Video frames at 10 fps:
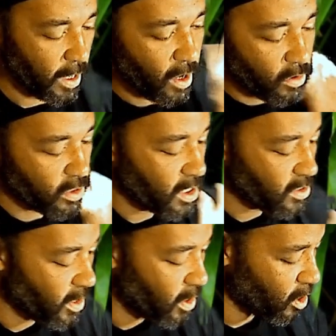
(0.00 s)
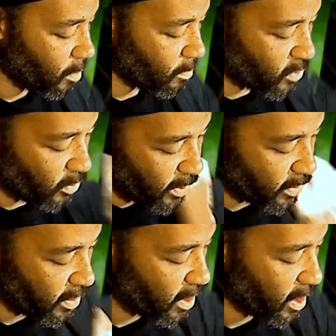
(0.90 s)
outside the arms 3
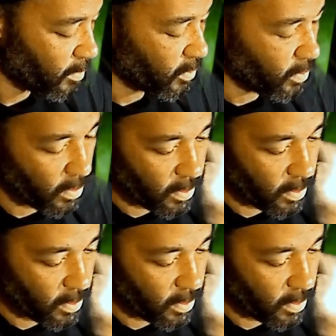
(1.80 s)
times.